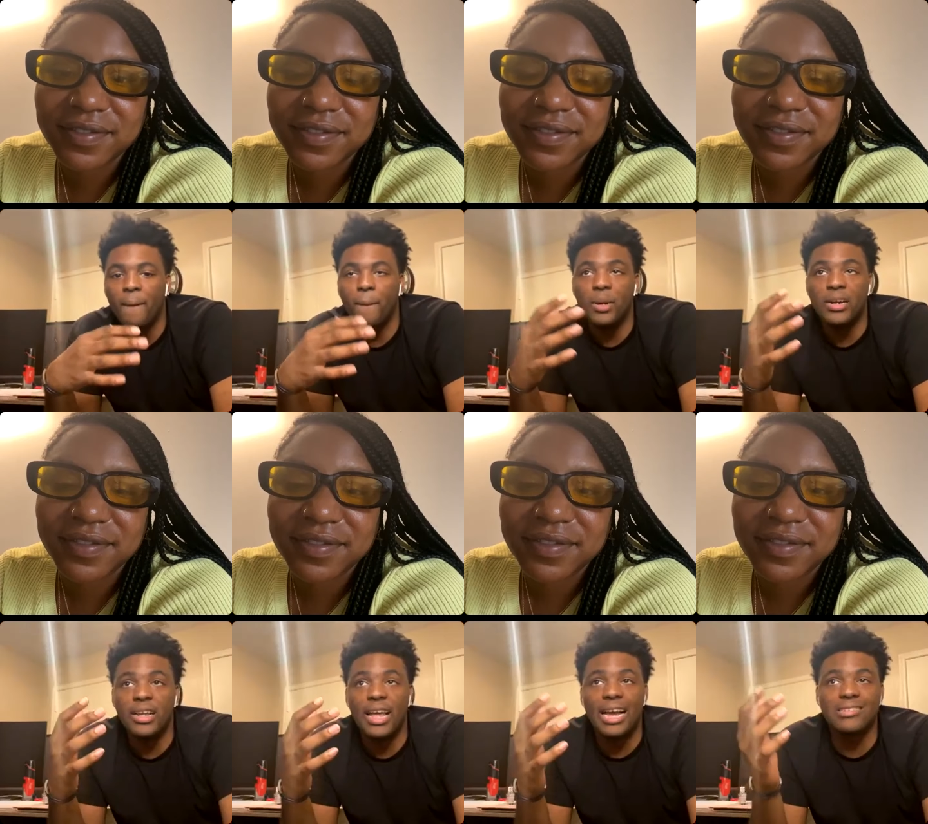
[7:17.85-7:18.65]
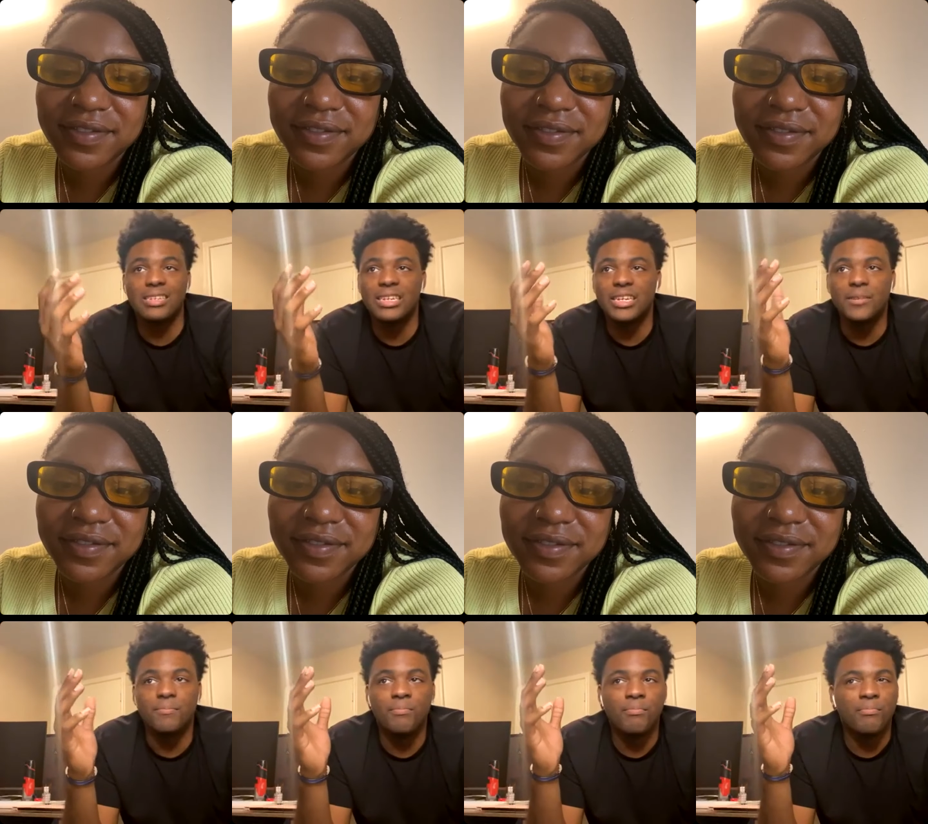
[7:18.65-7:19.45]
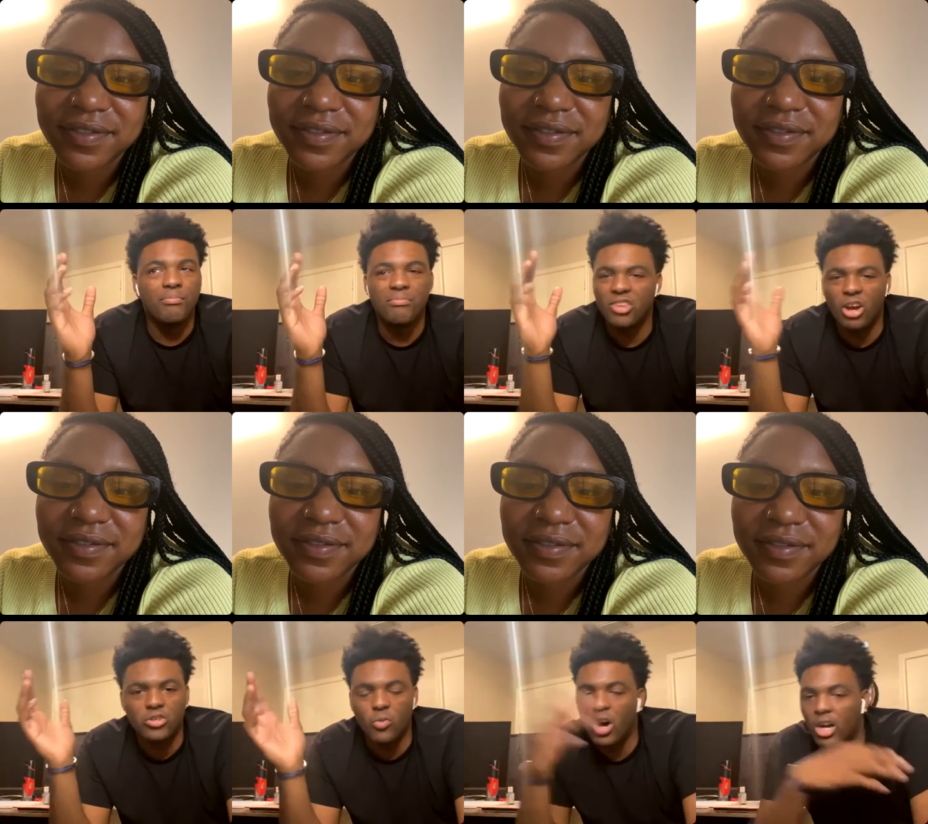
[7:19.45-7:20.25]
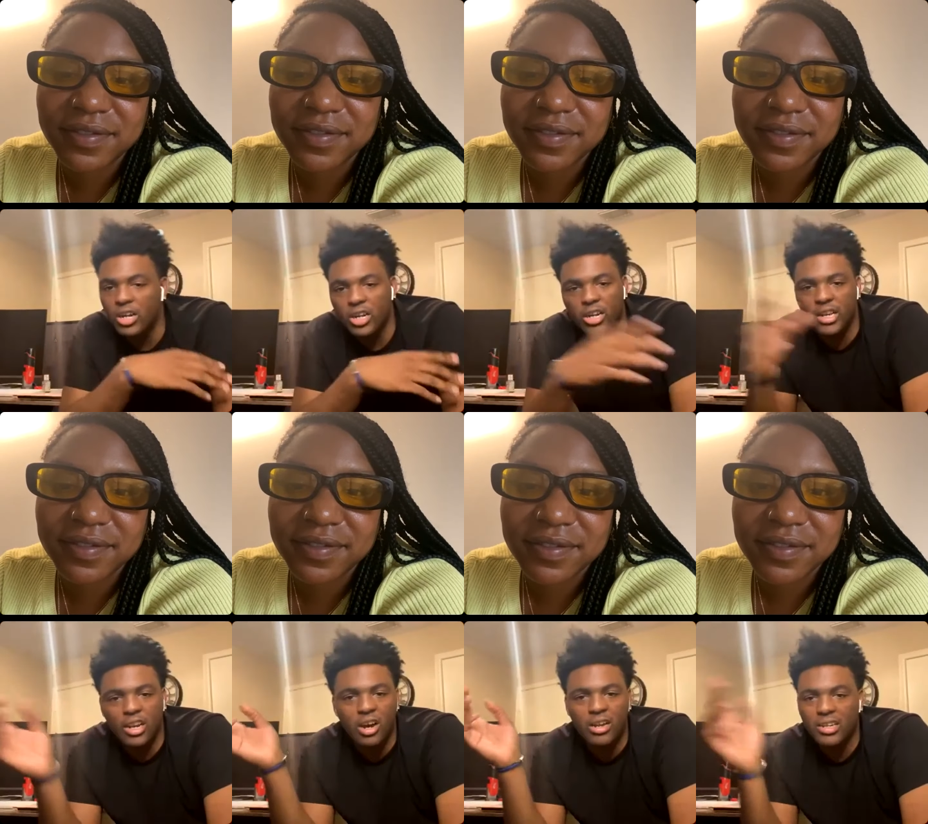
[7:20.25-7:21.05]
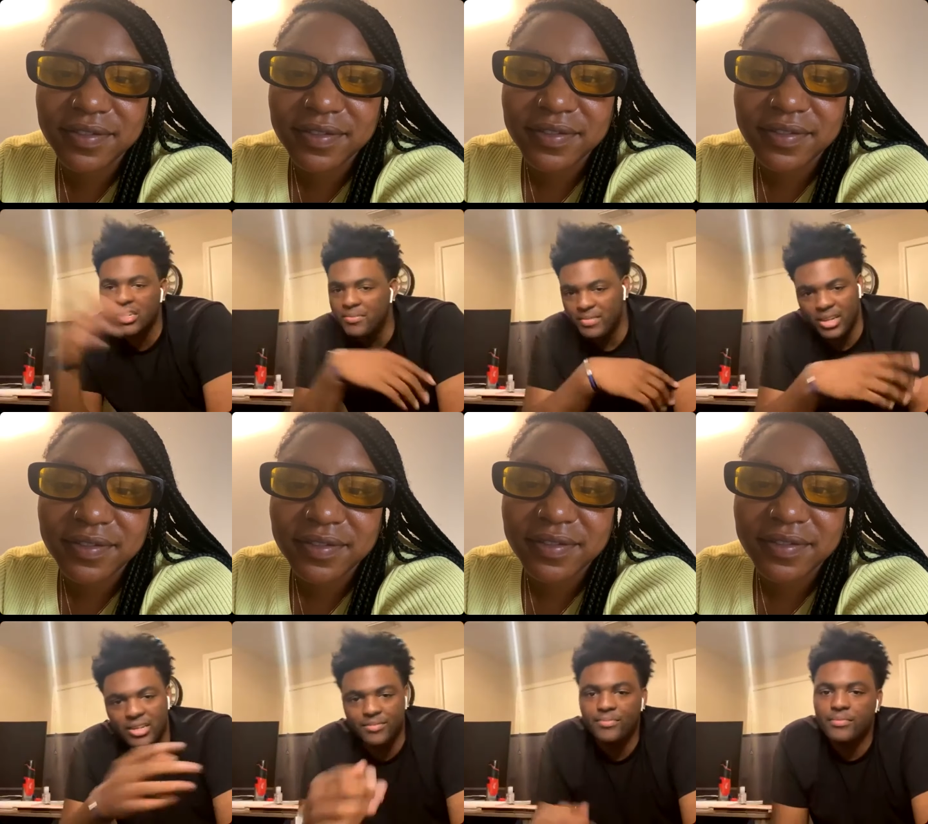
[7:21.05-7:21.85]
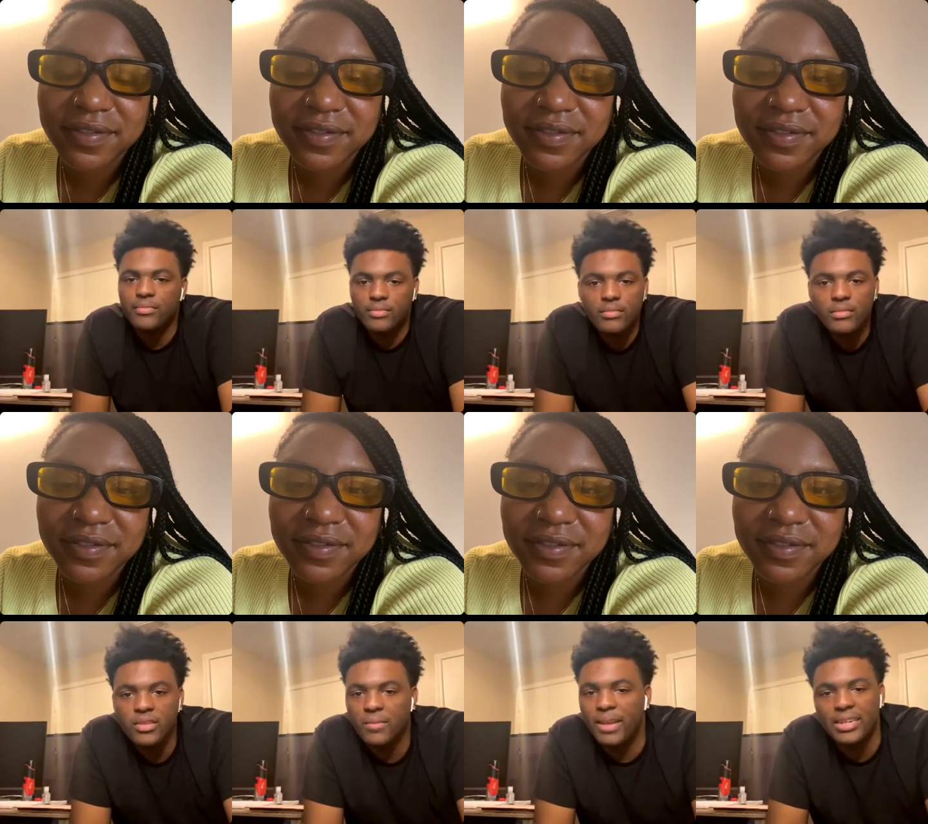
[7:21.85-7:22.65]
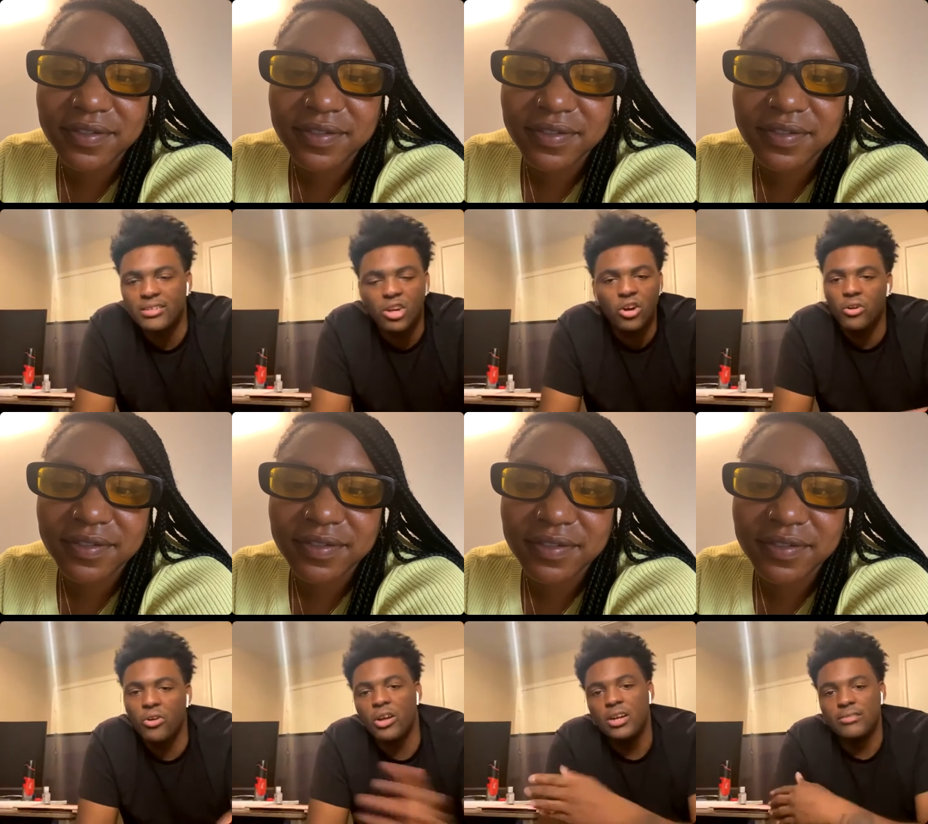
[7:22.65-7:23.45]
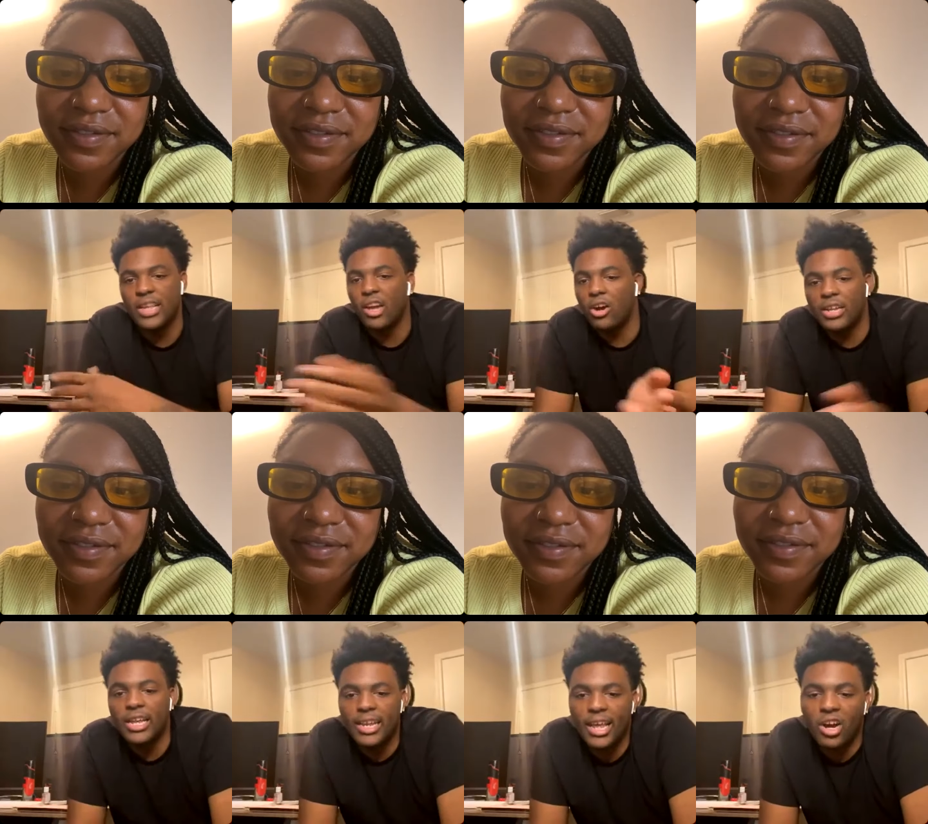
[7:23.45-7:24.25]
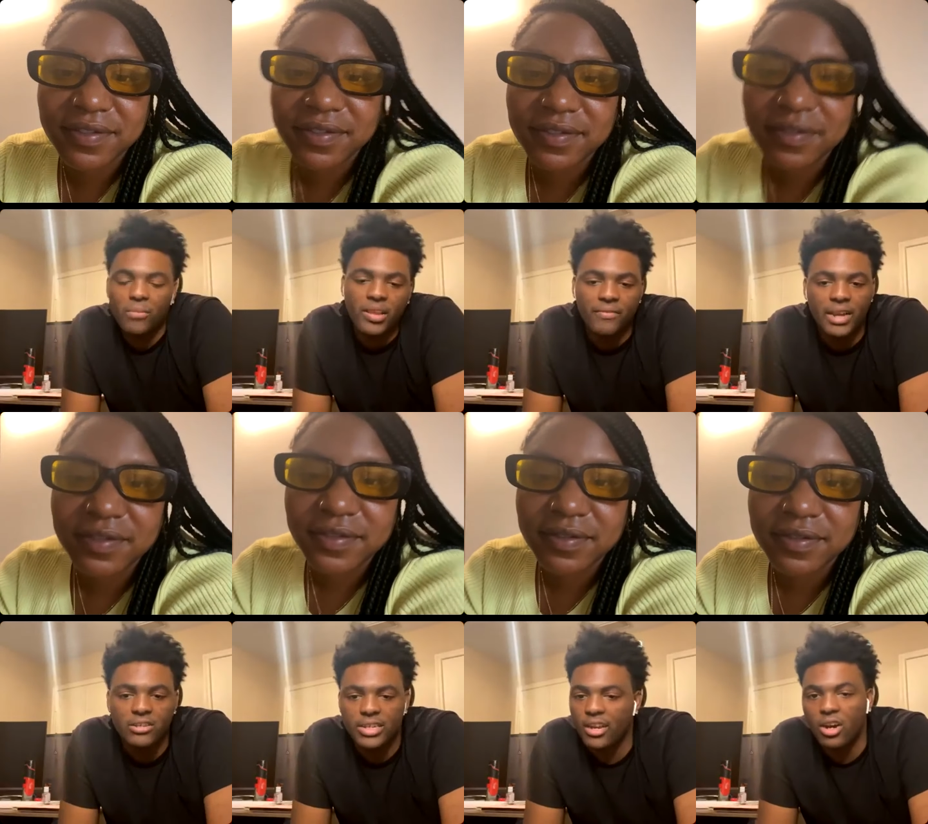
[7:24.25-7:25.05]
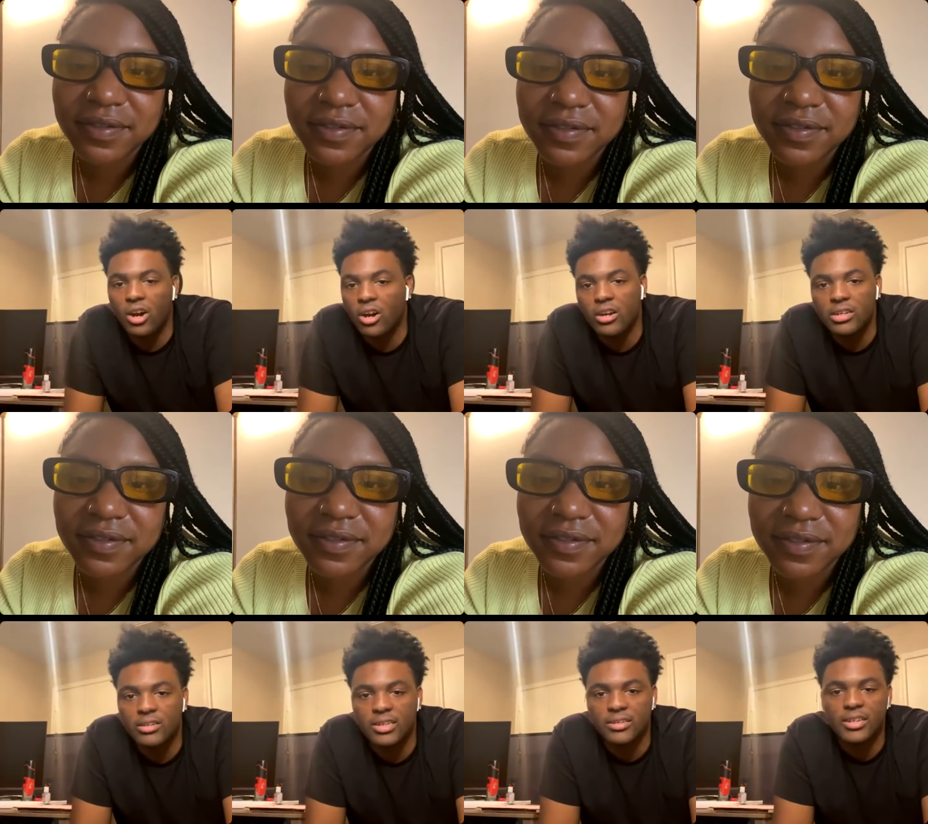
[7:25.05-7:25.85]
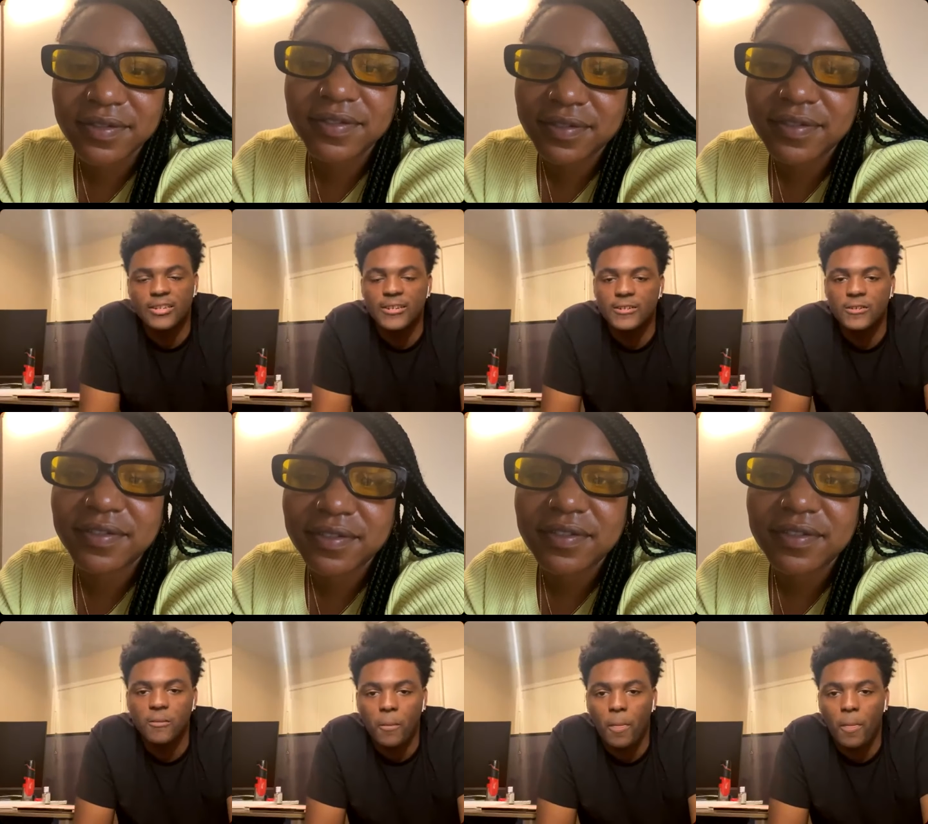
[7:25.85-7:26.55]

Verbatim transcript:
Speaker 1: But actually Sauce Walka and all them, like Peso, they all they they all play factor. They all hard and things like that. So